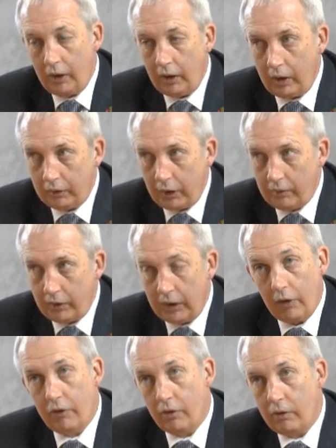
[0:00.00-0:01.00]
and given
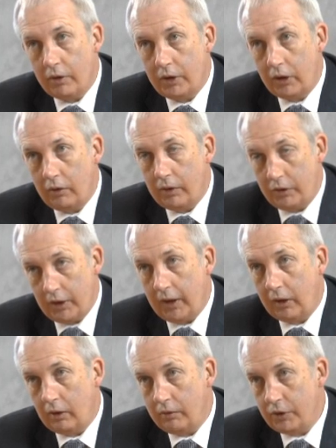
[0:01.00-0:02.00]
the authority of the
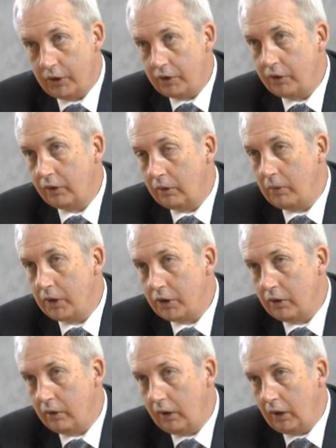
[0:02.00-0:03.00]
title of Assistant
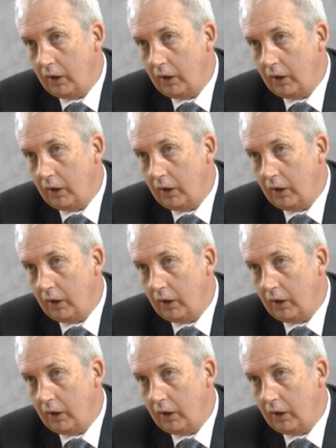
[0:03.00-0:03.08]
Commissioner